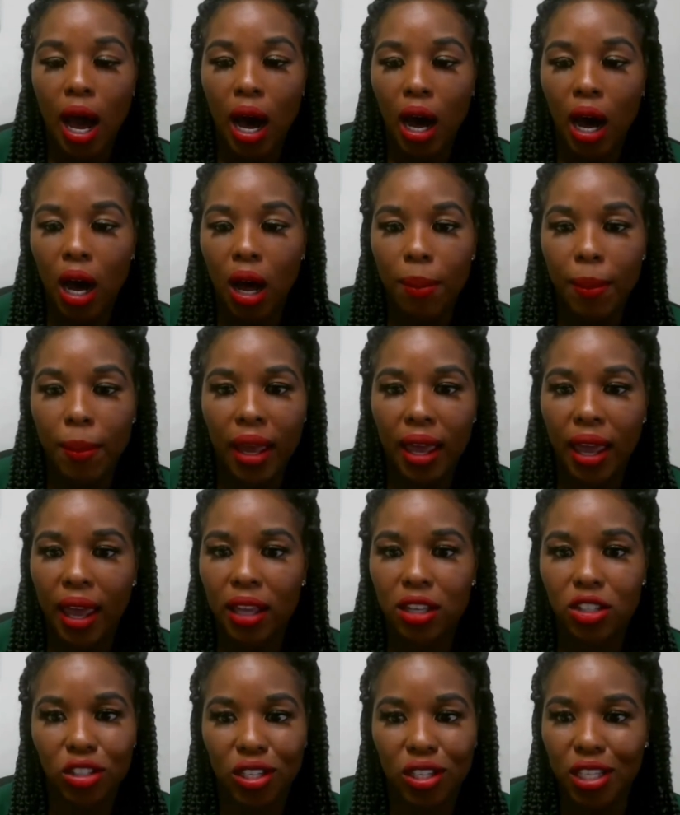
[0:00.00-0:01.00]
um it,
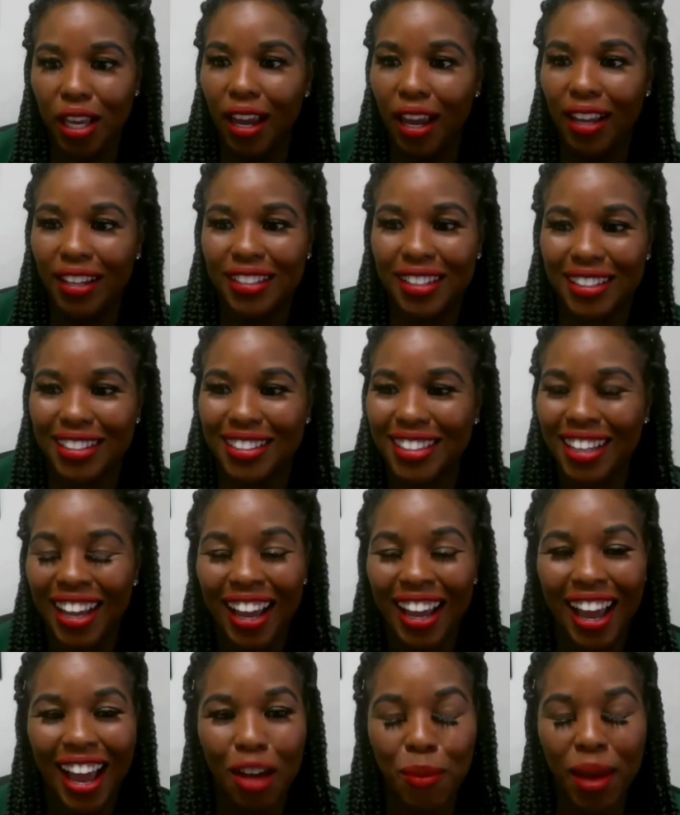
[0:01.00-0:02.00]
it's just it's just
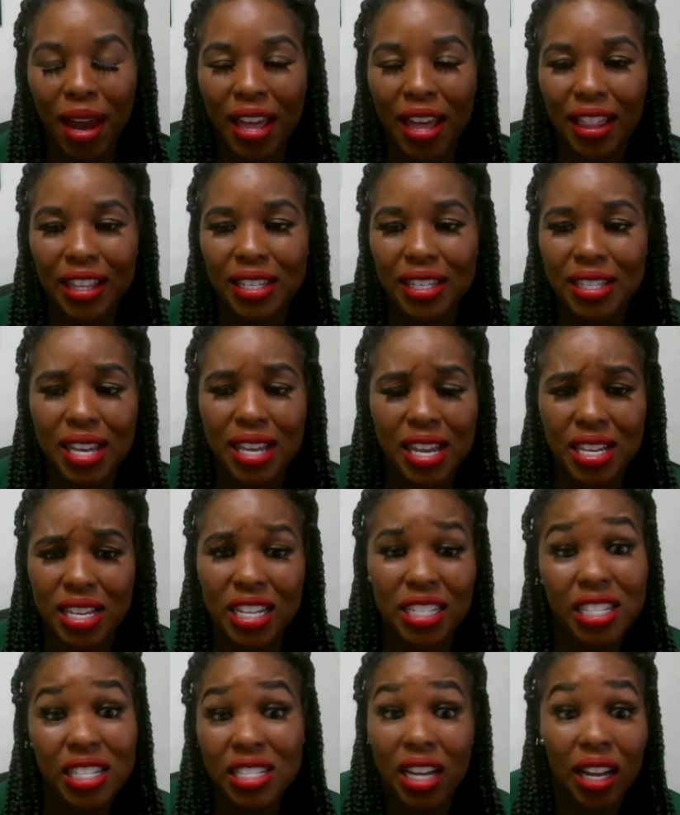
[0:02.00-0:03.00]
man just it's,
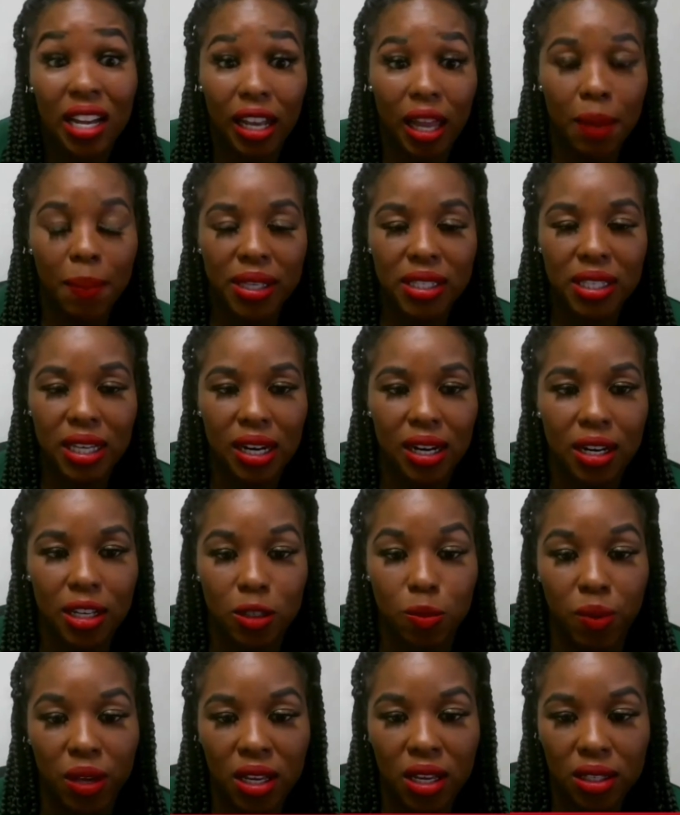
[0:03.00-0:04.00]
it's just unlimited in
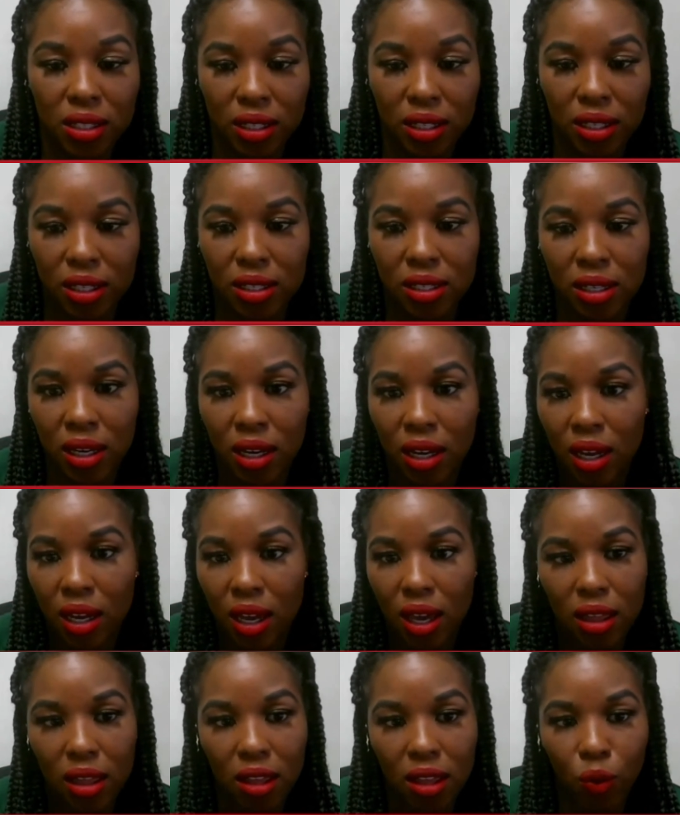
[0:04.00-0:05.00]
this business
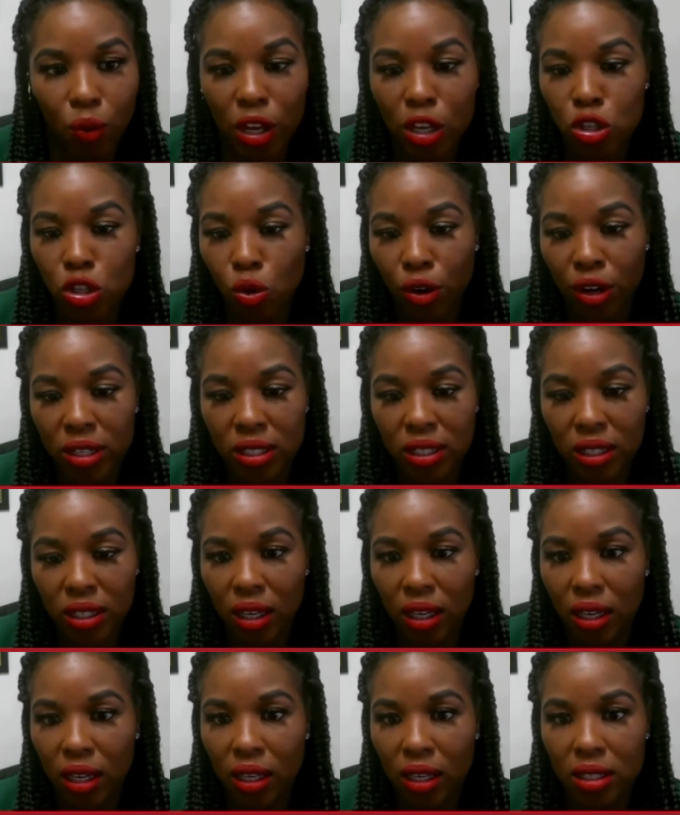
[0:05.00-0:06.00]
the
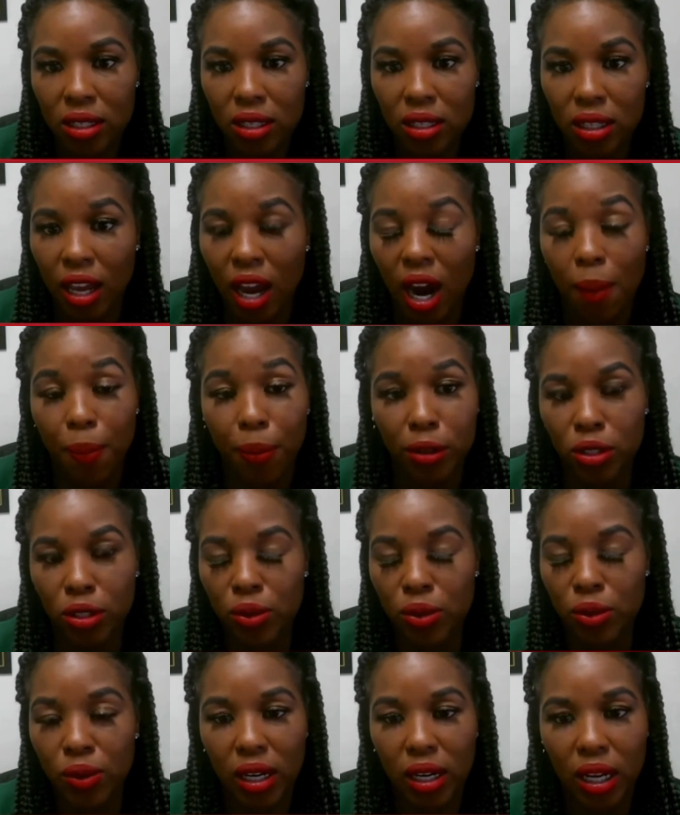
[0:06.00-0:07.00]
resources the
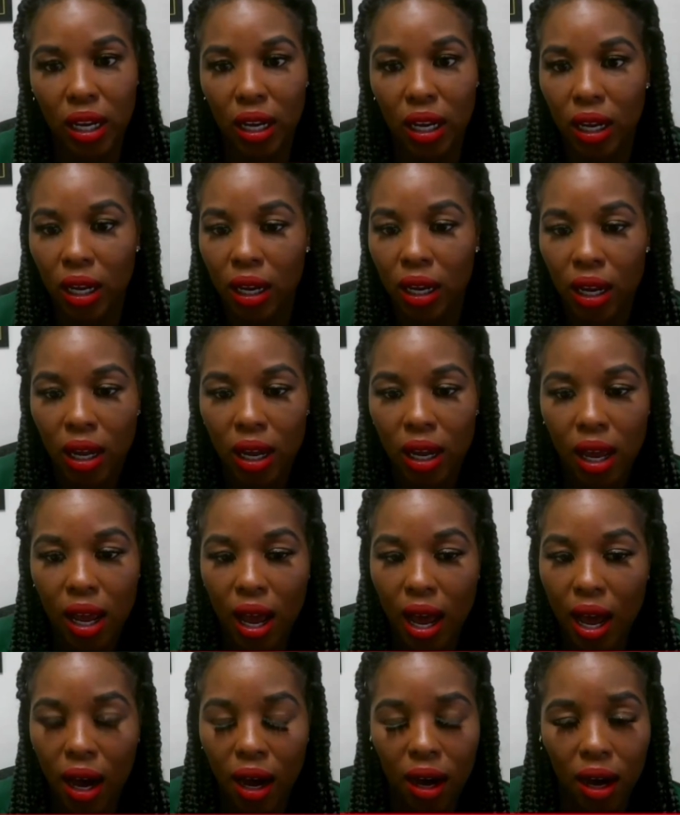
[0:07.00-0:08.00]
opportunity
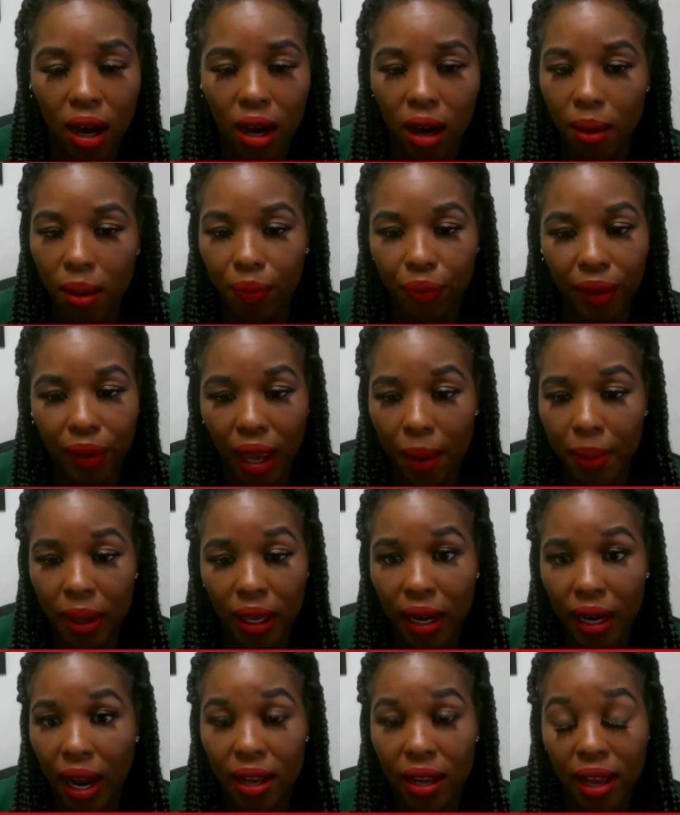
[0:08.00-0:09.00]
um i
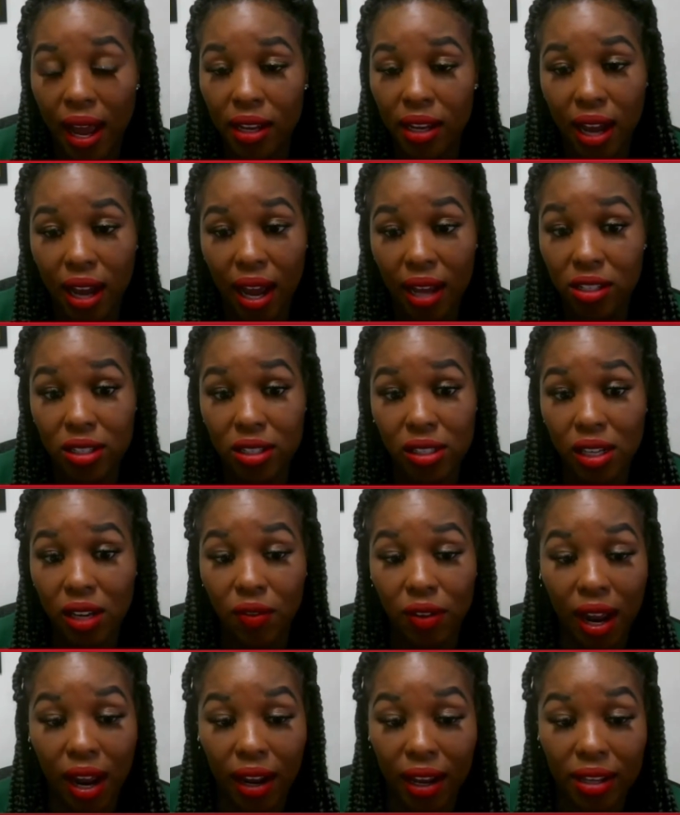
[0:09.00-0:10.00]
mean i i, I just
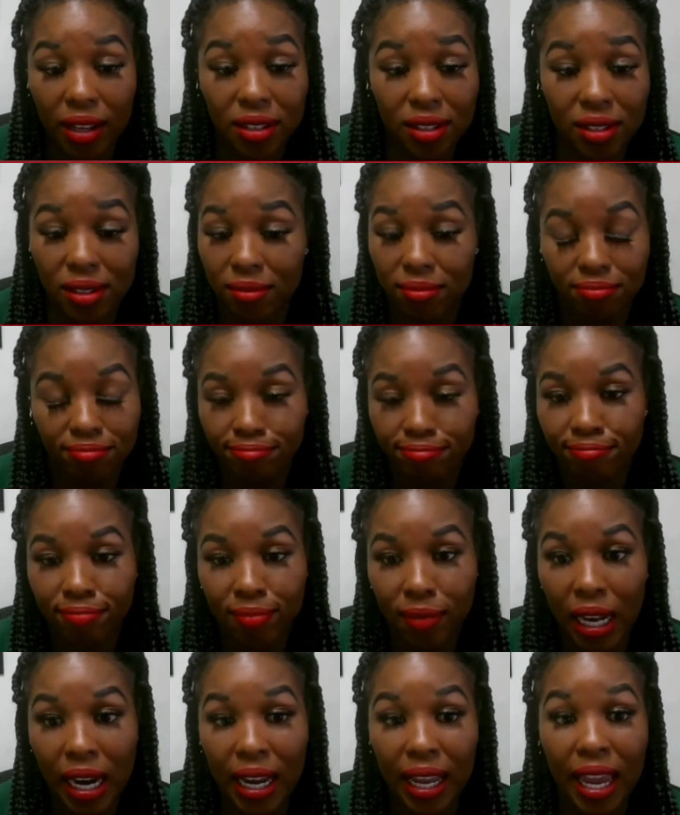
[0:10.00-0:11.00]
love it i it just
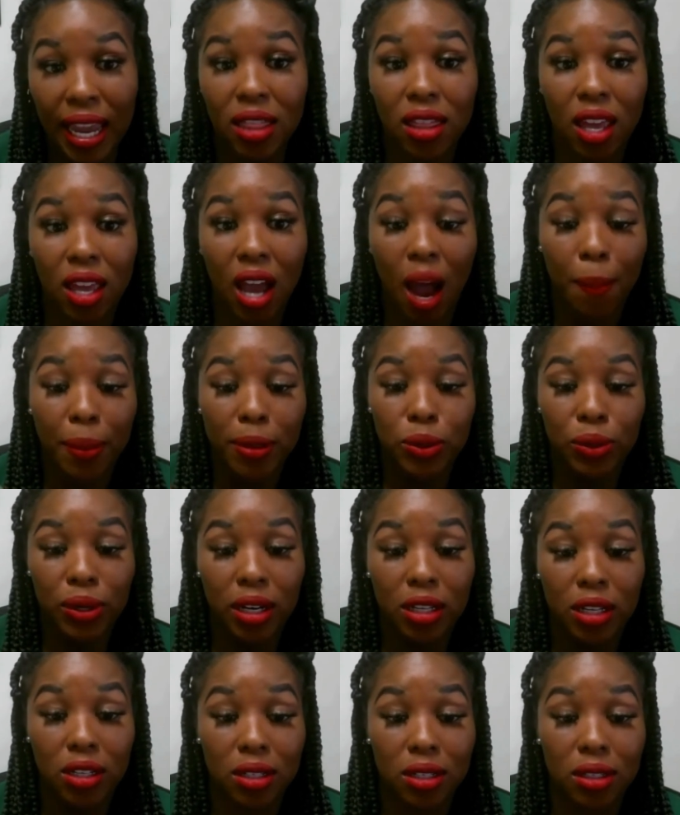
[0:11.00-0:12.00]
and again the
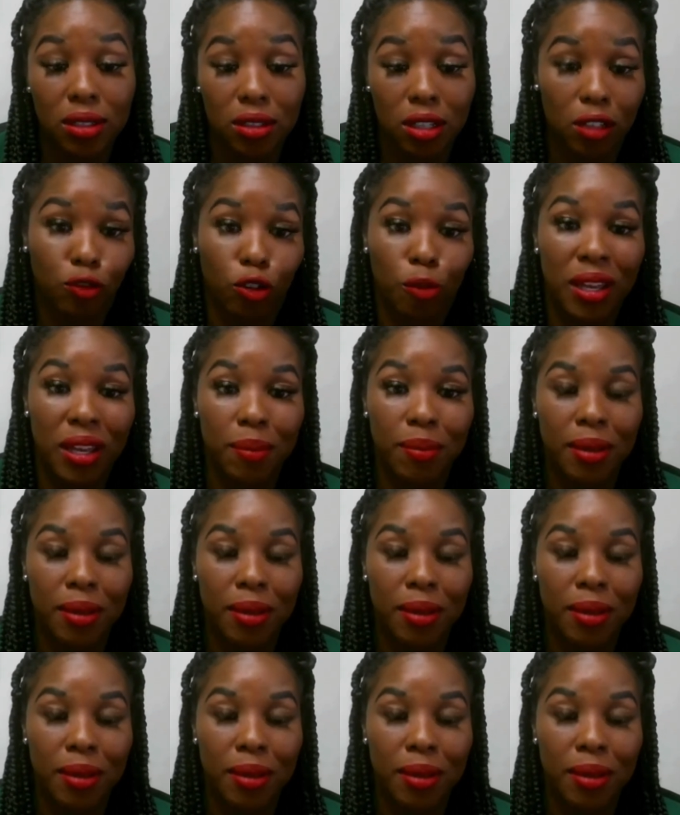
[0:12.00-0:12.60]
opportunity just just for